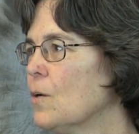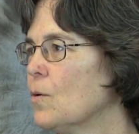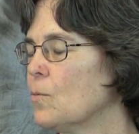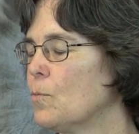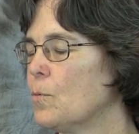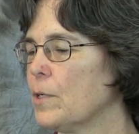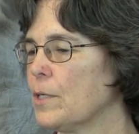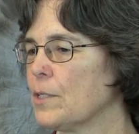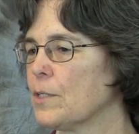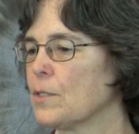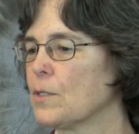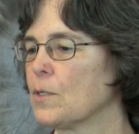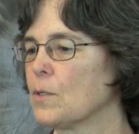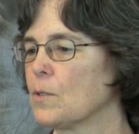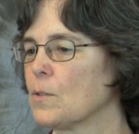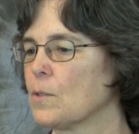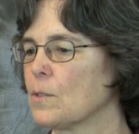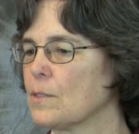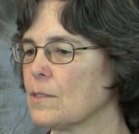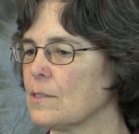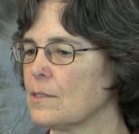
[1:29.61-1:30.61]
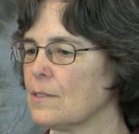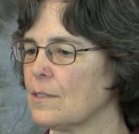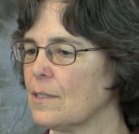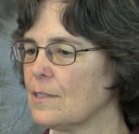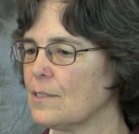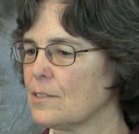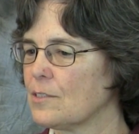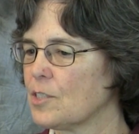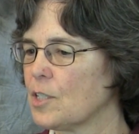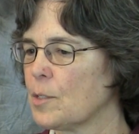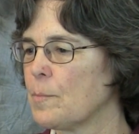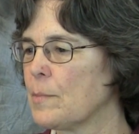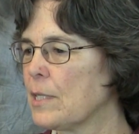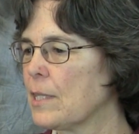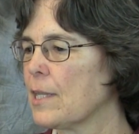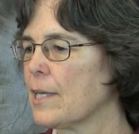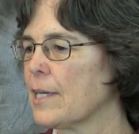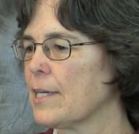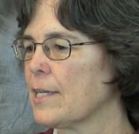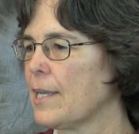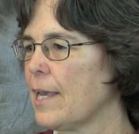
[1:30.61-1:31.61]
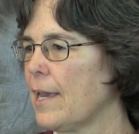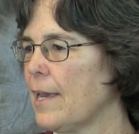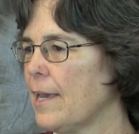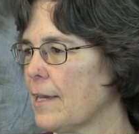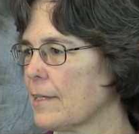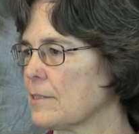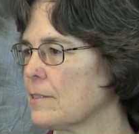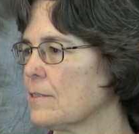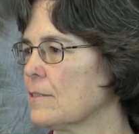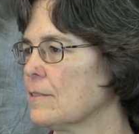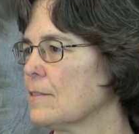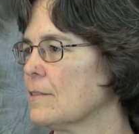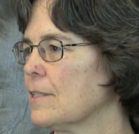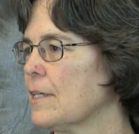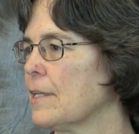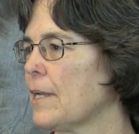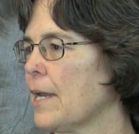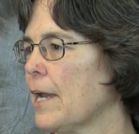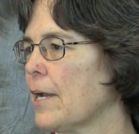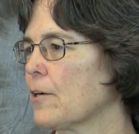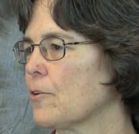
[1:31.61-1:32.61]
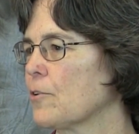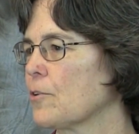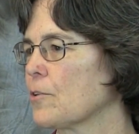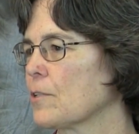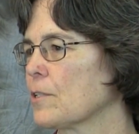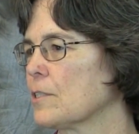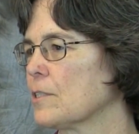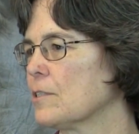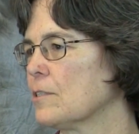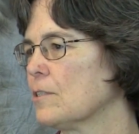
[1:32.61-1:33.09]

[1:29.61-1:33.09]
will simulate X's inaccurately.